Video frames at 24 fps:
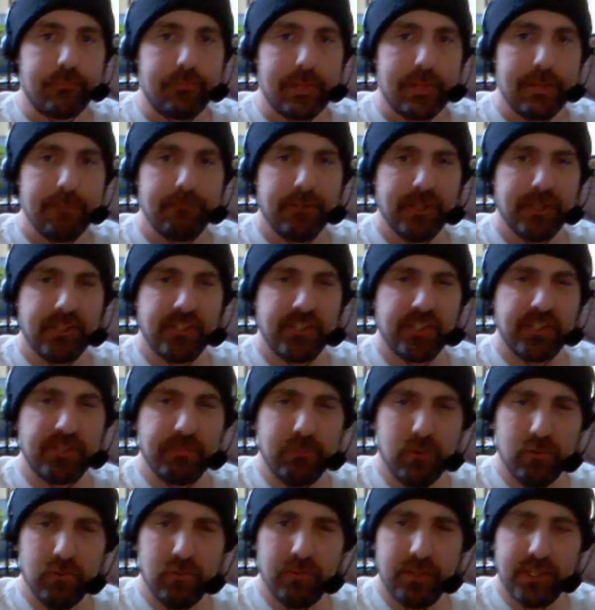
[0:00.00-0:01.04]
But
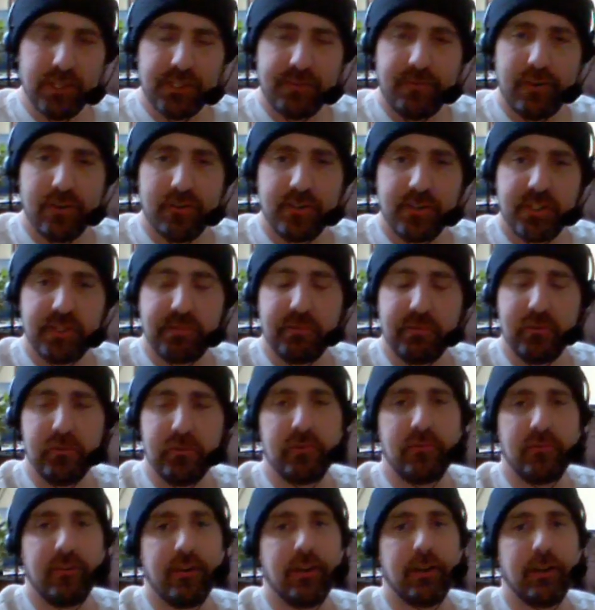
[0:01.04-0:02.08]
smooth. It's very
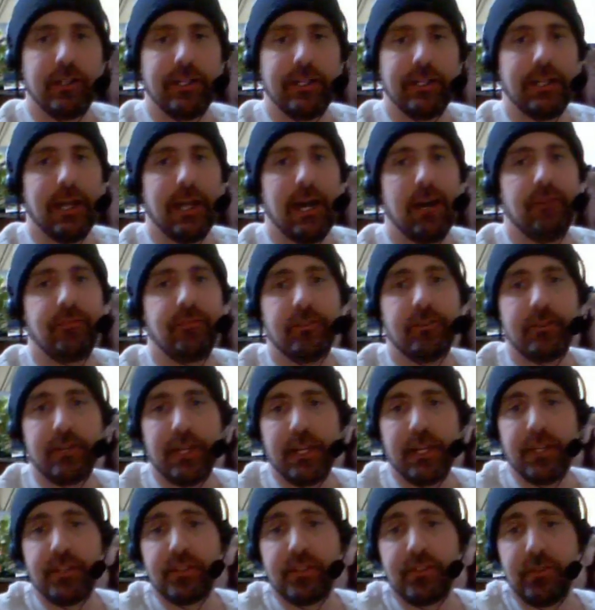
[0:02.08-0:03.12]
smooth. Very little
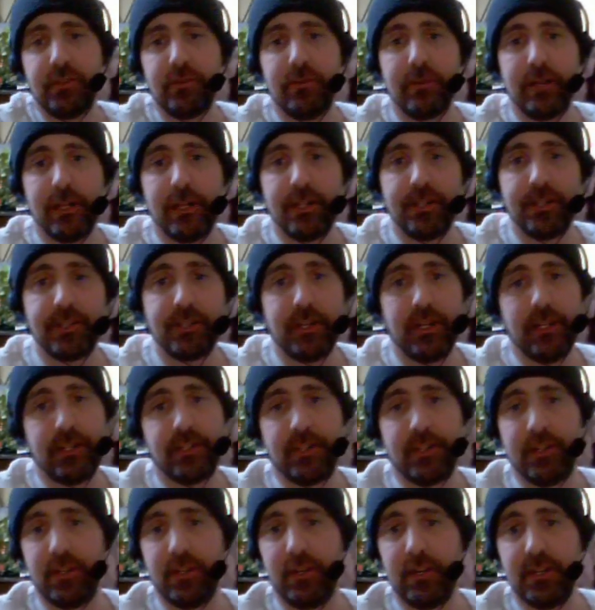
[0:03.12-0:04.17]
aftertaste to it.
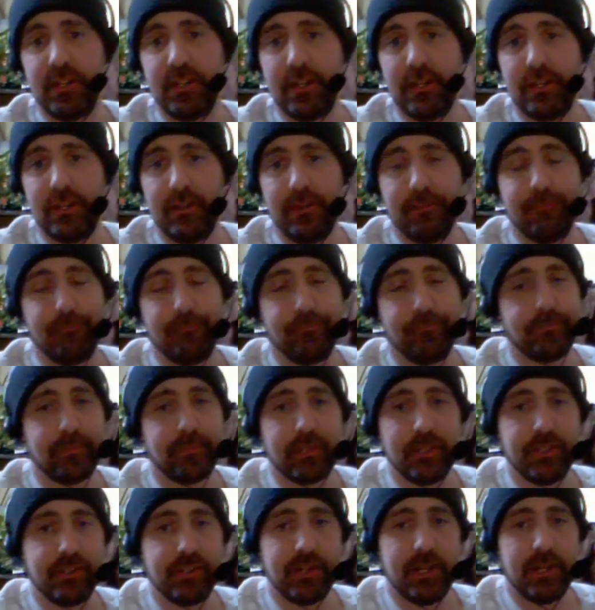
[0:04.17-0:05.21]

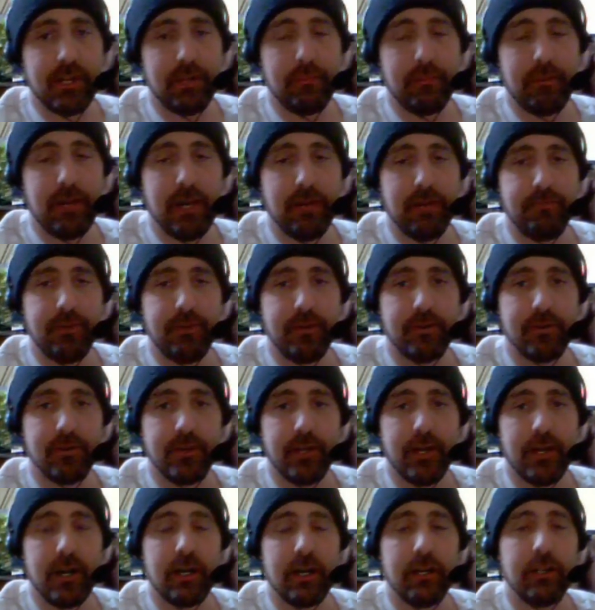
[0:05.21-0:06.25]
It's not a bad beer at
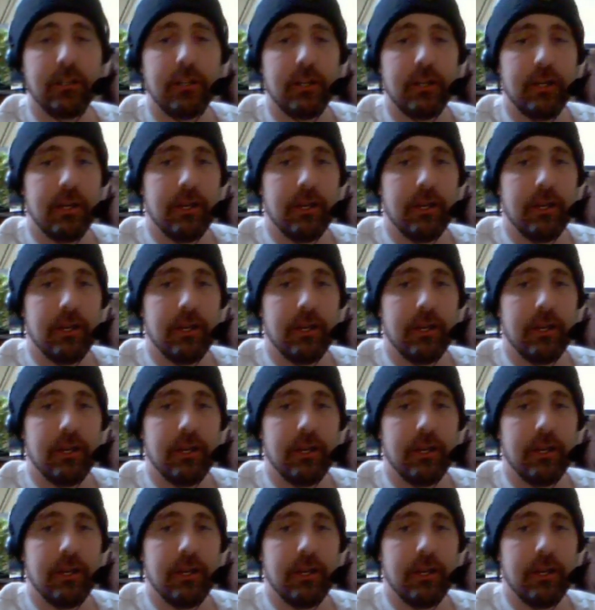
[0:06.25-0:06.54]
all.